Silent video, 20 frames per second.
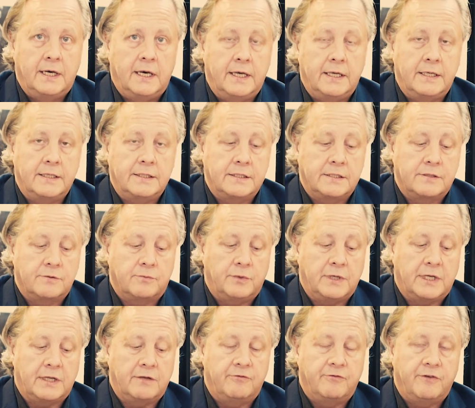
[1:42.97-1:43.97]
And
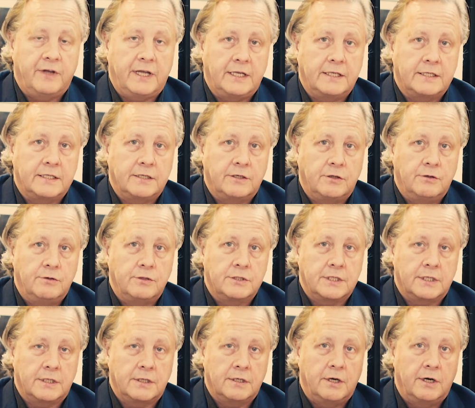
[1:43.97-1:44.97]
we can find that
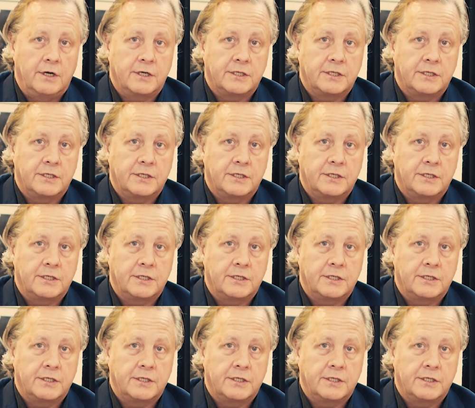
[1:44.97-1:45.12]
using